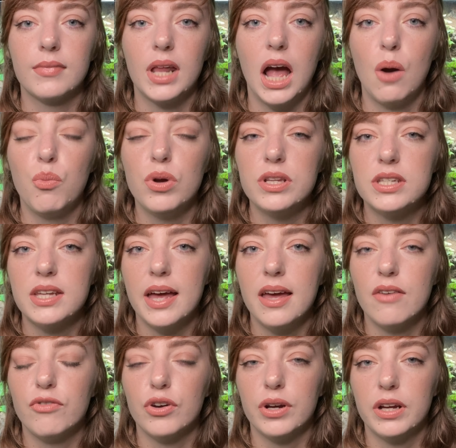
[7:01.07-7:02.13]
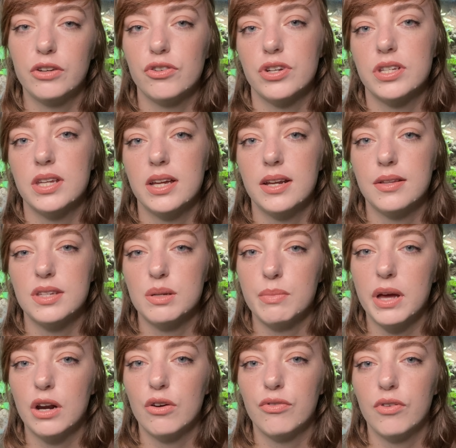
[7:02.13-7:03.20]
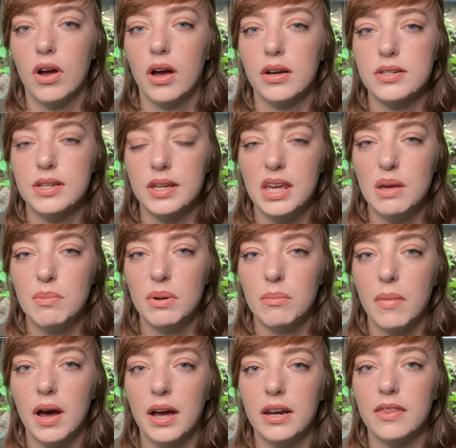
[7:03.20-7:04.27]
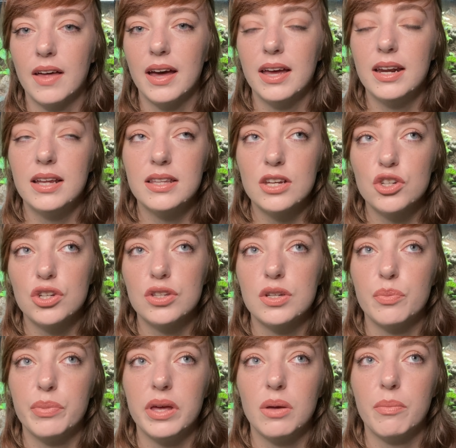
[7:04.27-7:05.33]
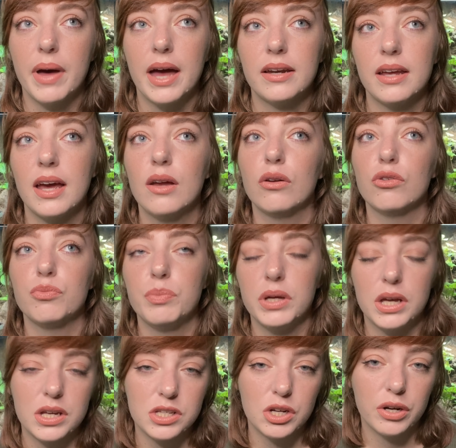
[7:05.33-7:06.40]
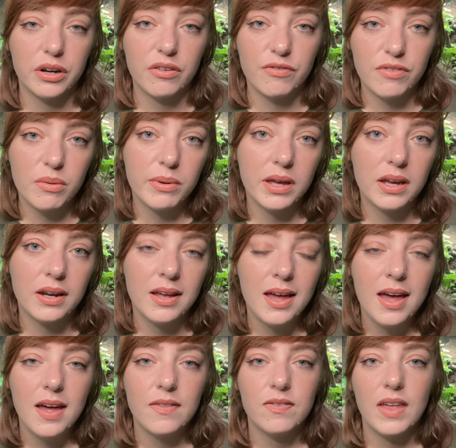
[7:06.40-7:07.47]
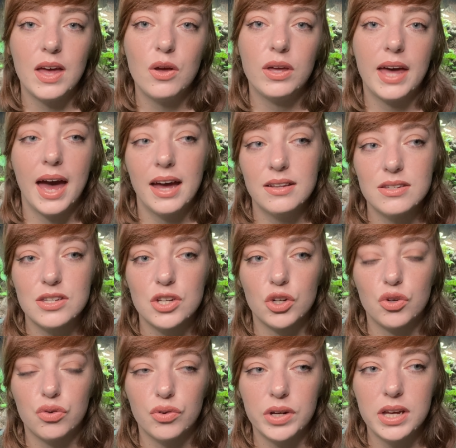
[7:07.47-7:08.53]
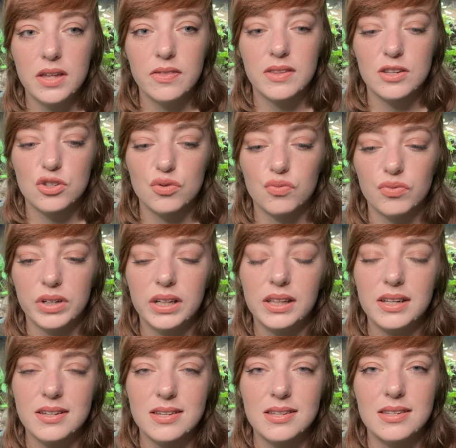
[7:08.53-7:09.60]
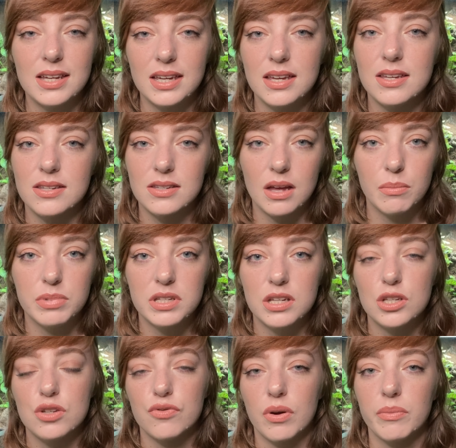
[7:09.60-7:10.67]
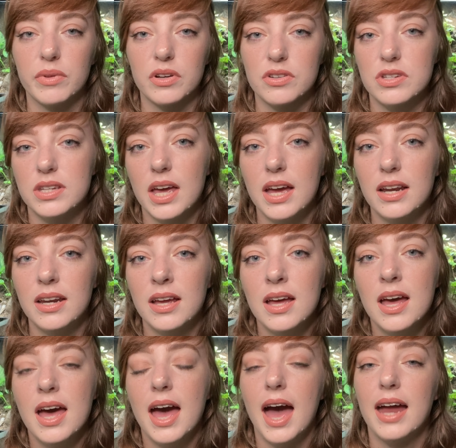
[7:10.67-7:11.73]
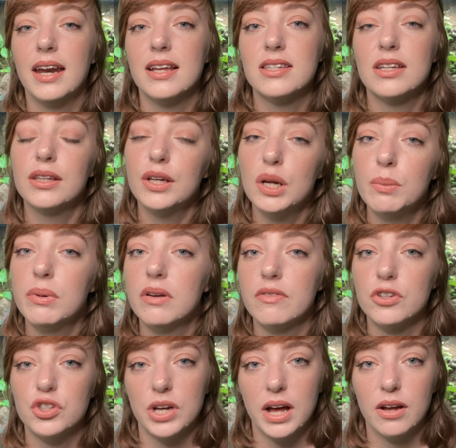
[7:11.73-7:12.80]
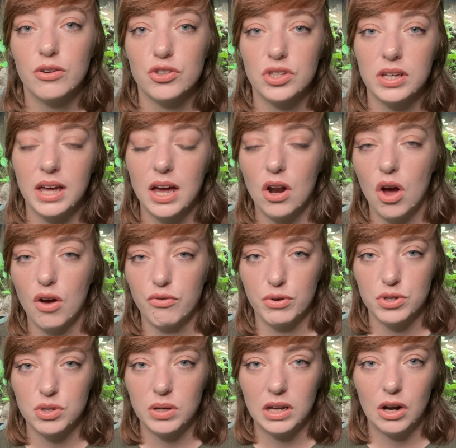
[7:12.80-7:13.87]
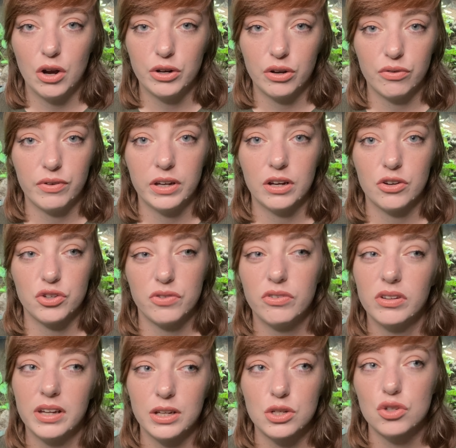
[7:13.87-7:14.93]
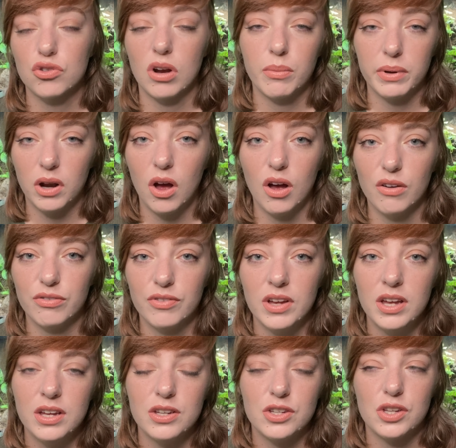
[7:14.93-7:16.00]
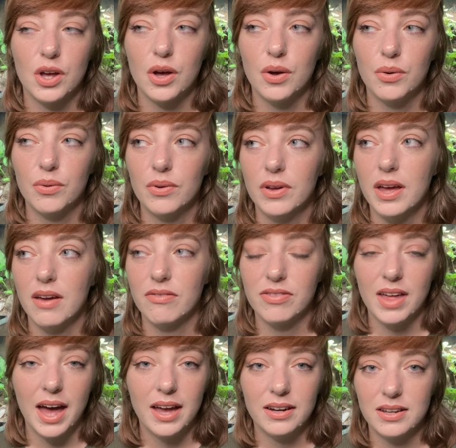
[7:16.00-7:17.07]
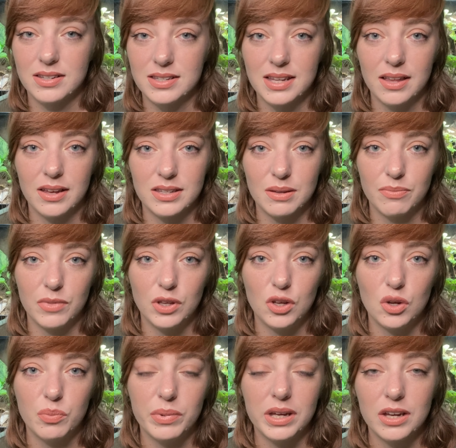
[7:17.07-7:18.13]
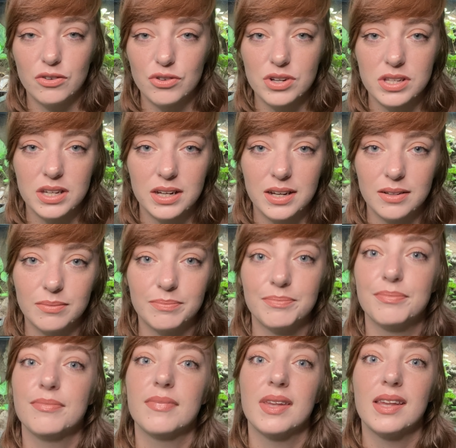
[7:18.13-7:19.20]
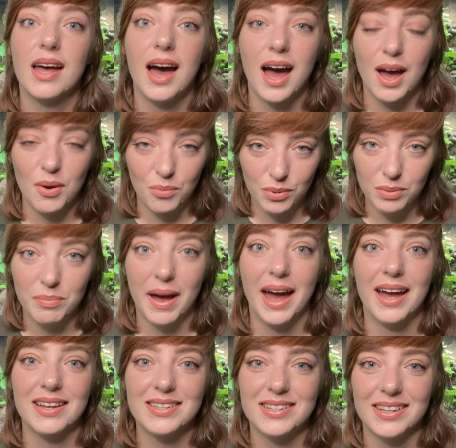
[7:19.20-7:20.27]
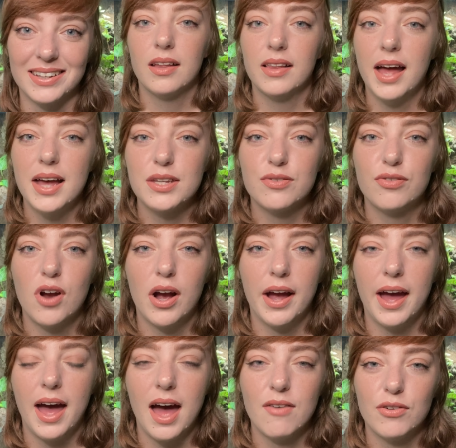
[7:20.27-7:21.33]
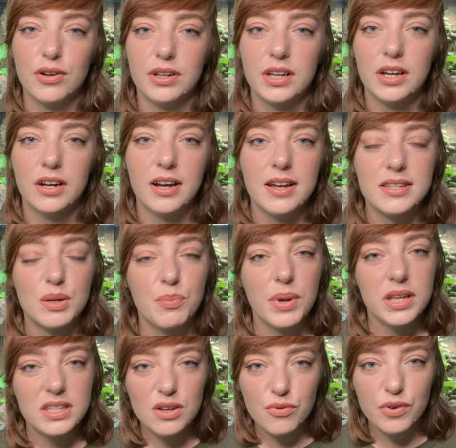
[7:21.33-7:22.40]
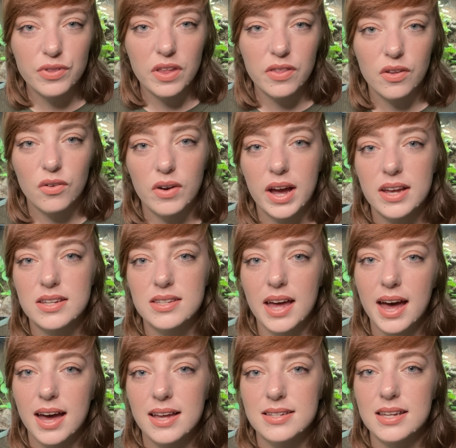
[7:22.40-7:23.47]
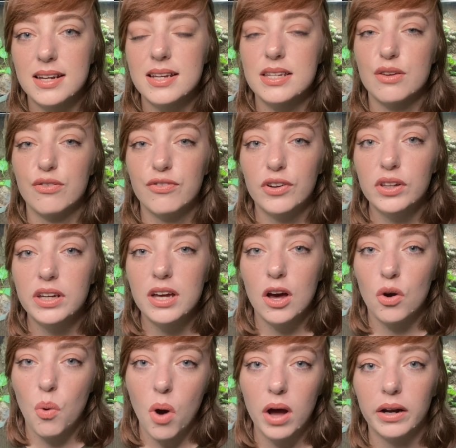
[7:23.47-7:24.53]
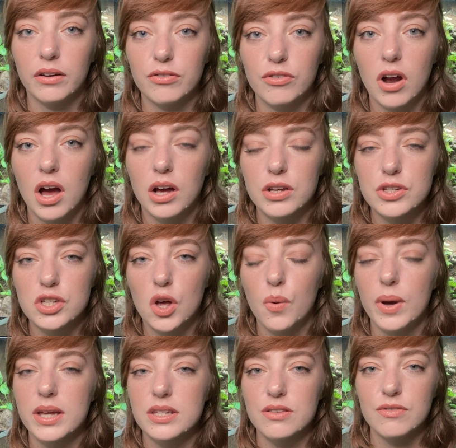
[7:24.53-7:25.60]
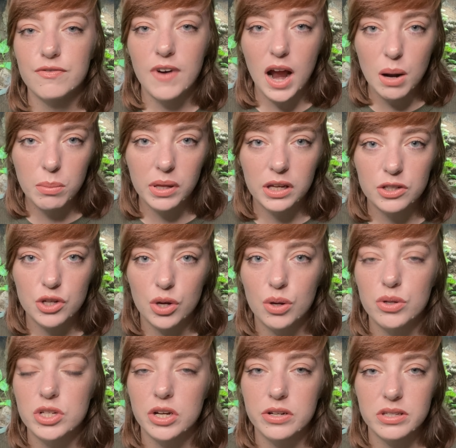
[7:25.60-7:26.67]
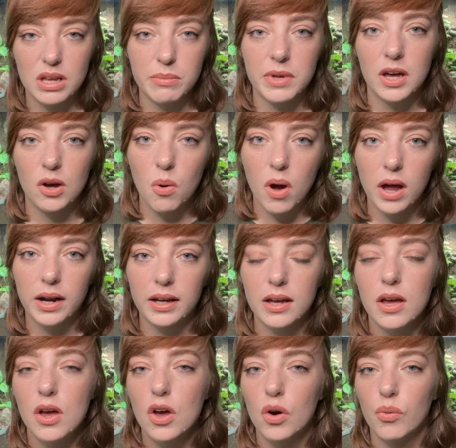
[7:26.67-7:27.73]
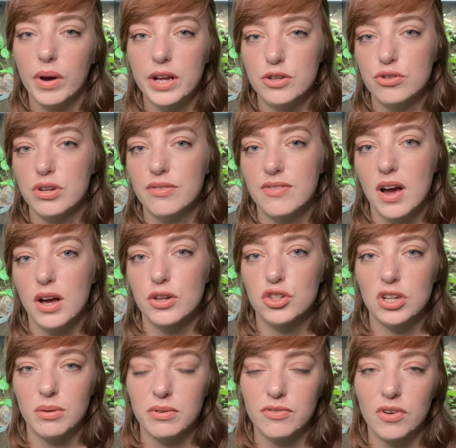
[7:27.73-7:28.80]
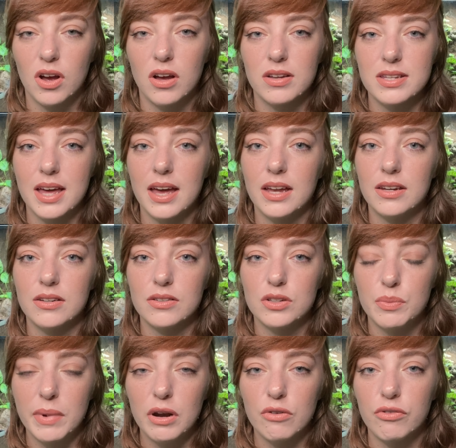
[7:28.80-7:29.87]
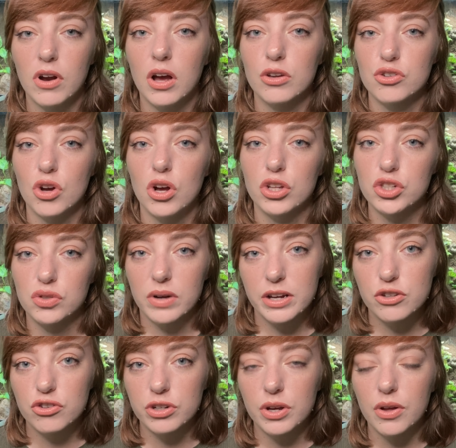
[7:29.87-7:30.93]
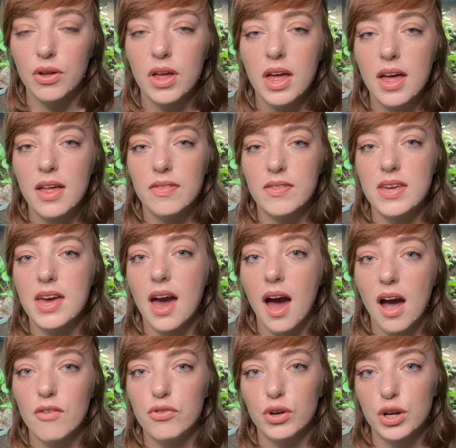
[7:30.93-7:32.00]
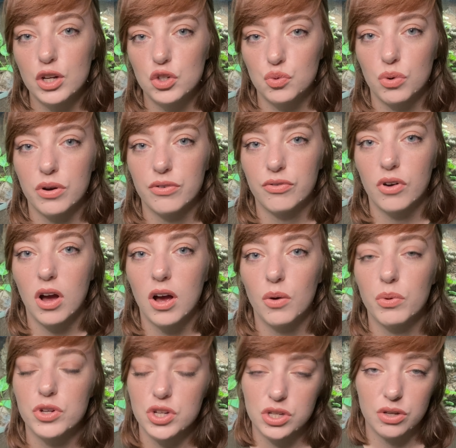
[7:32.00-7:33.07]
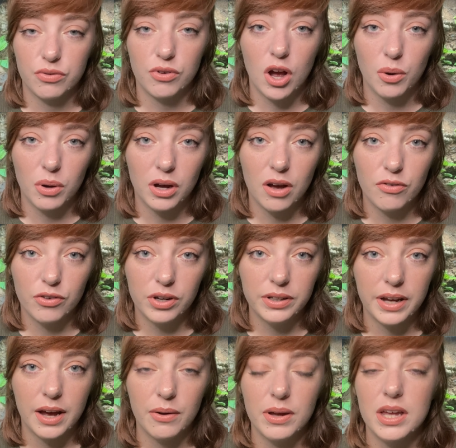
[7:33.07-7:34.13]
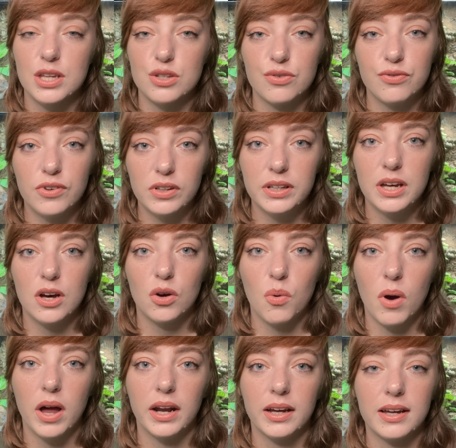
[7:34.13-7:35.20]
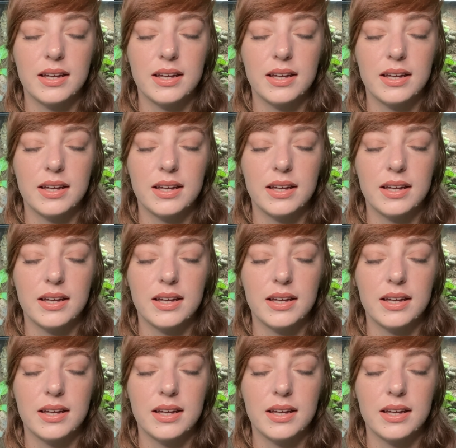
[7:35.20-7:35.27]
I would say if you're interested in tomato frogs to keep in mind that in addition to being bad to handle because they're an amphibian, they can secrete this really sticky substance from their skin, and it's a little bit of a challenge to get off once you get it on your fingers. You have to like scrub it off. So if that doesn't sound like something you'd be interested in, I would pass. The last frog I have on here is a bit different than the rest as it is a fully aquatic frog. So as fire-bellied toads are semi-aquatic, white tree frogs, chubby frogs, and tomato frogs are all terrestrial, the African dwarf frog, which is the frog we're covering now, is fully aquatic.